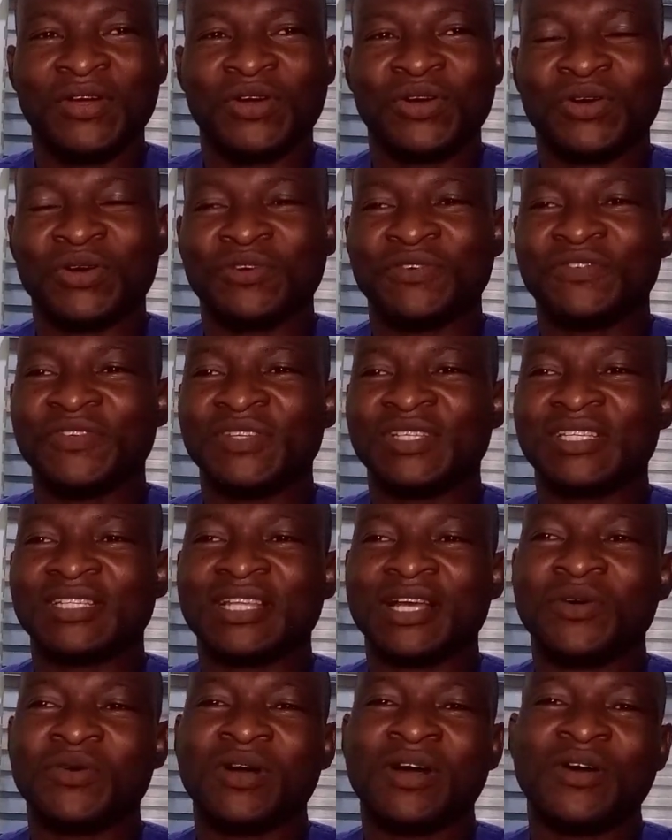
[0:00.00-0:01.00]
or visit
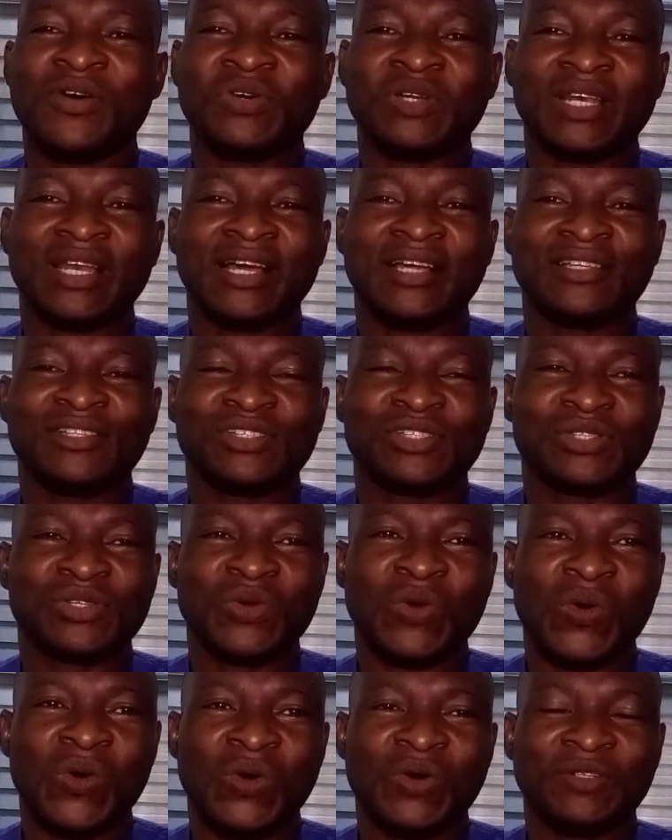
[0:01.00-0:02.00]
our online
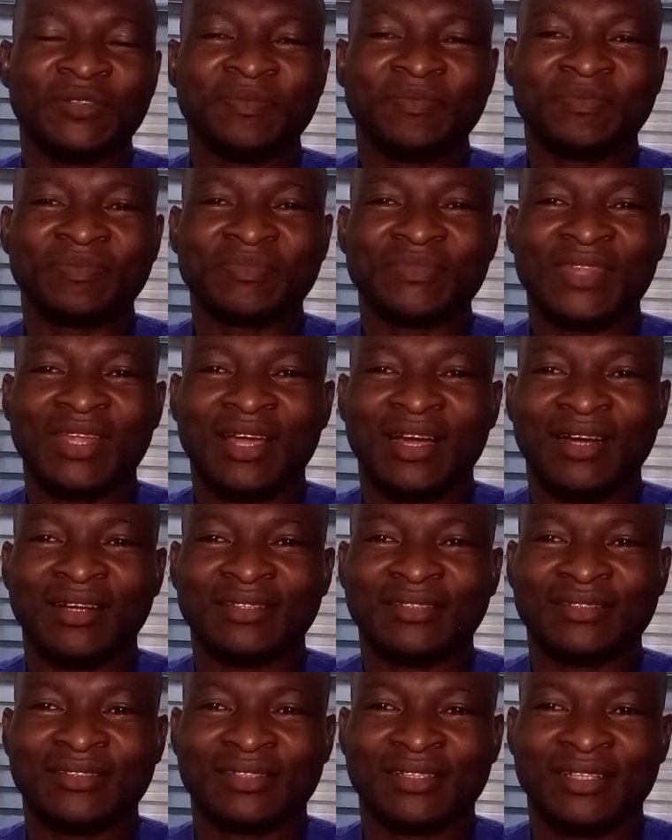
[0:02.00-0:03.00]
store
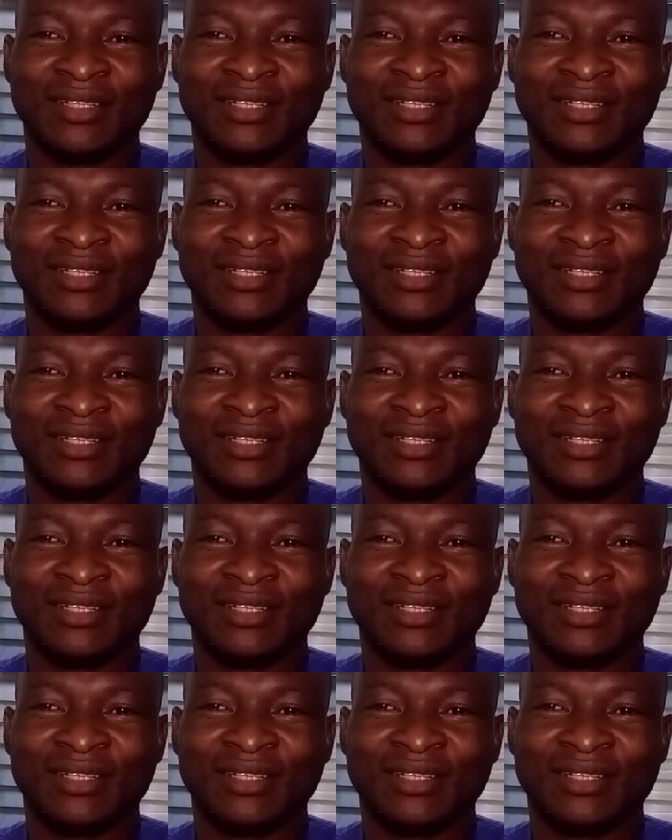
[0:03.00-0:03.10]
at